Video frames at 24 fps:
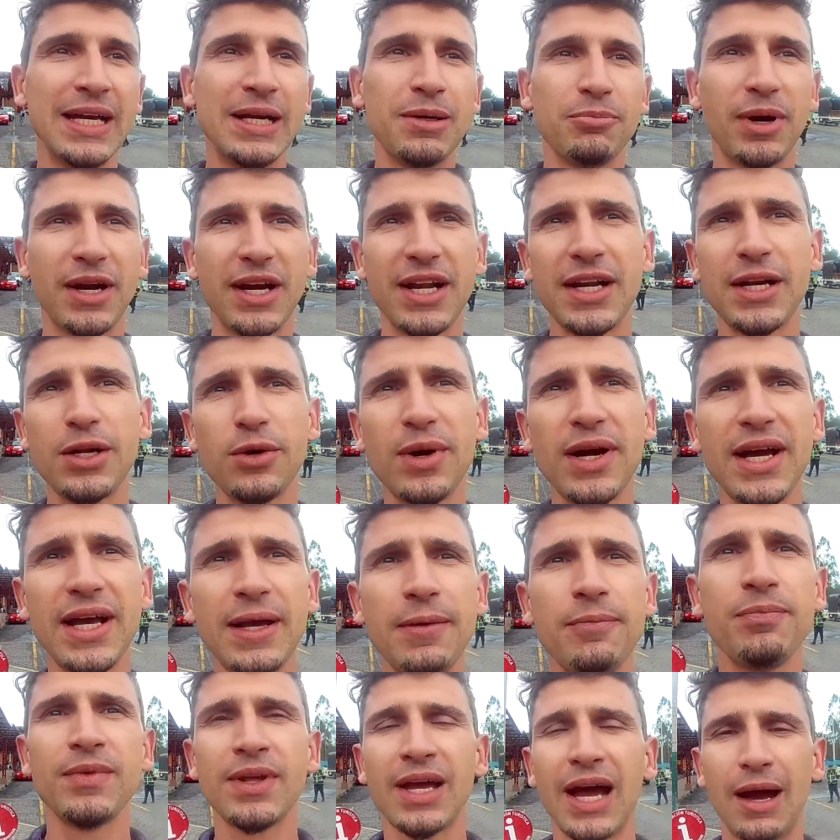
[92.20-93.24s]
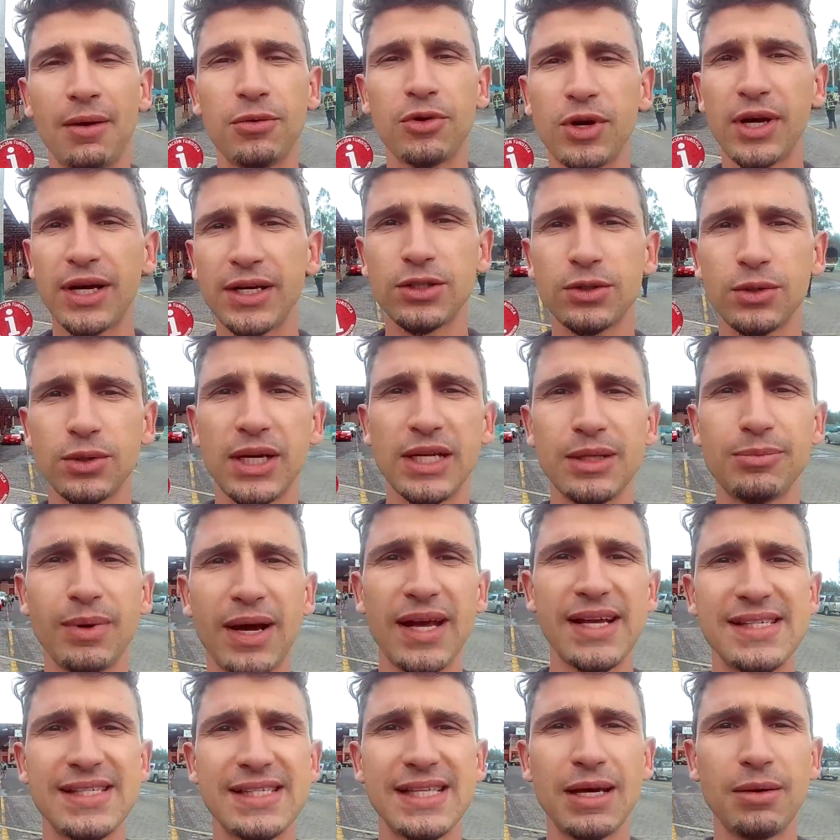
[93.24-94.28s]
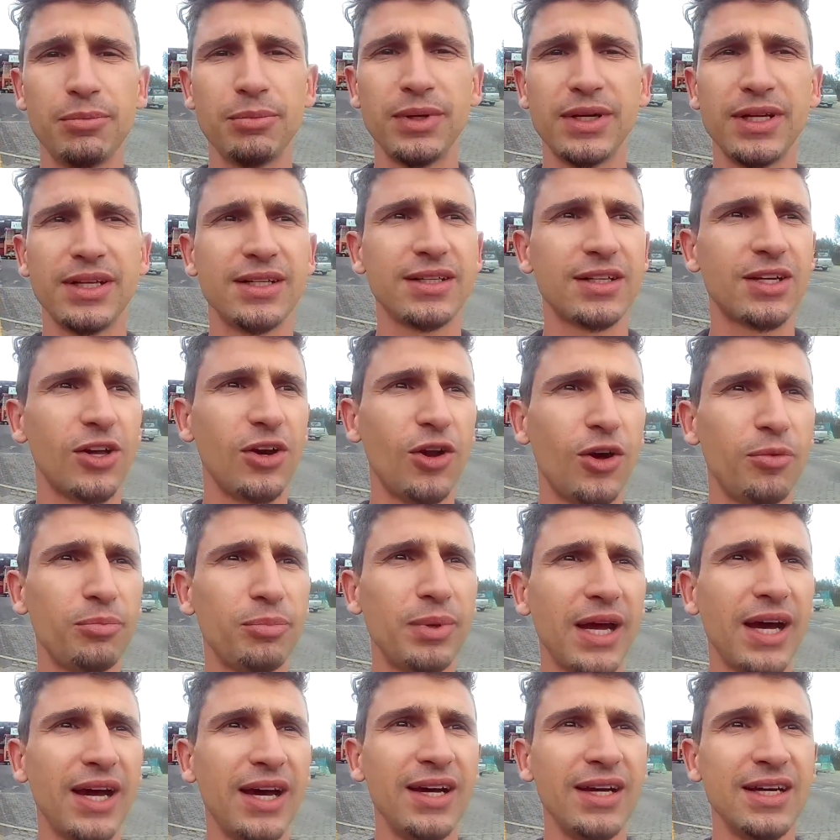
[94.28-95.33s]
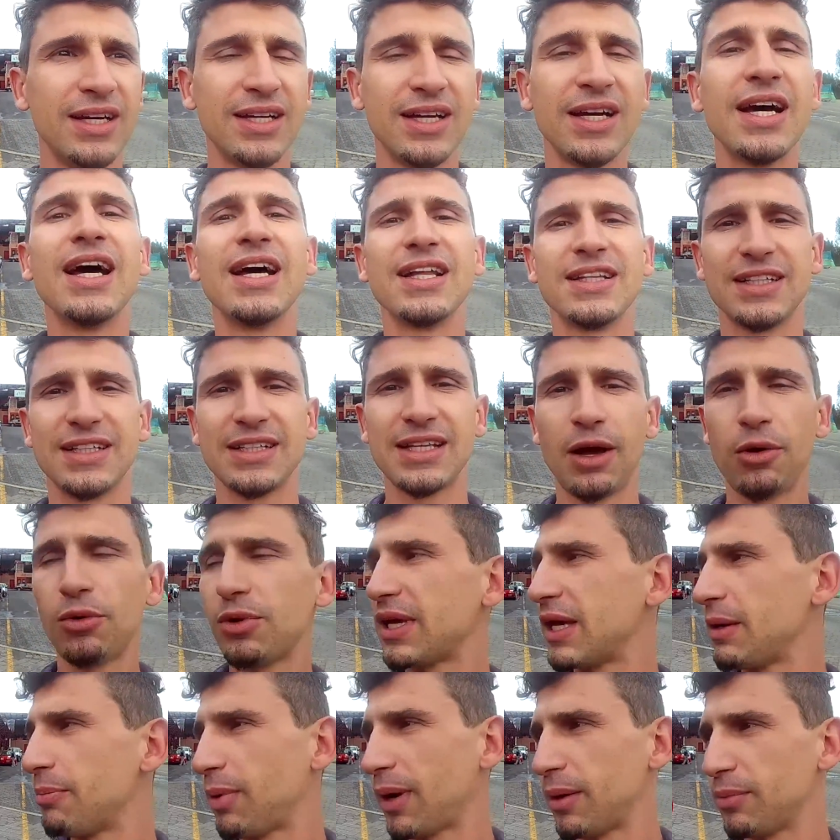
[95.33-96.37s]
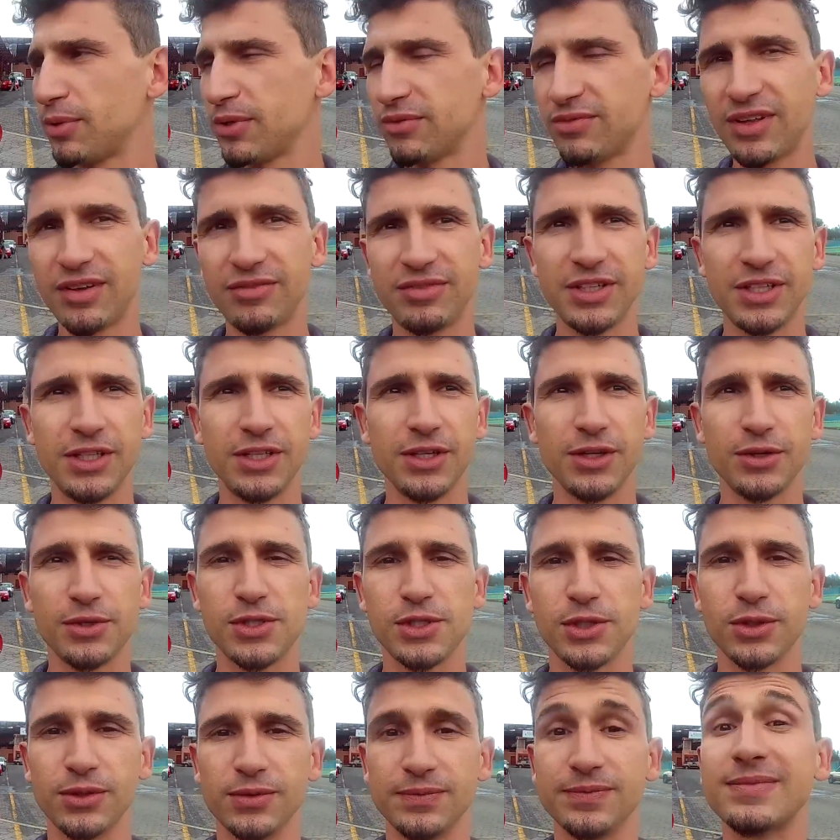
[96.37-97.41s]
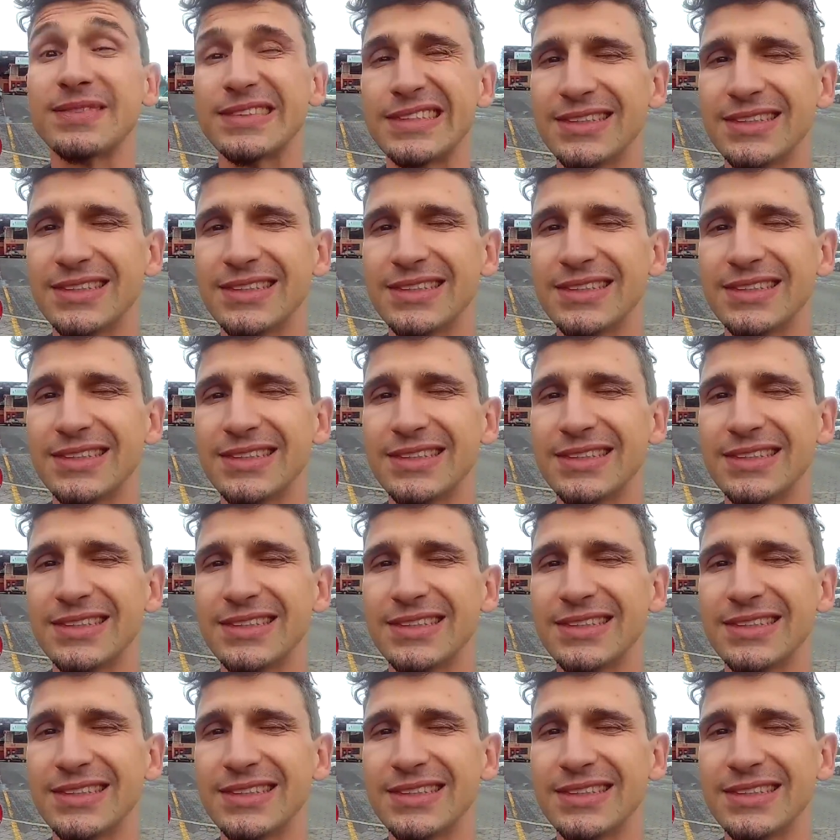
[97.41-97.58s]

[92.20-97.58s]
But anyway, I'm going to get my stamp in Colombia and then I will keep up with the video soon.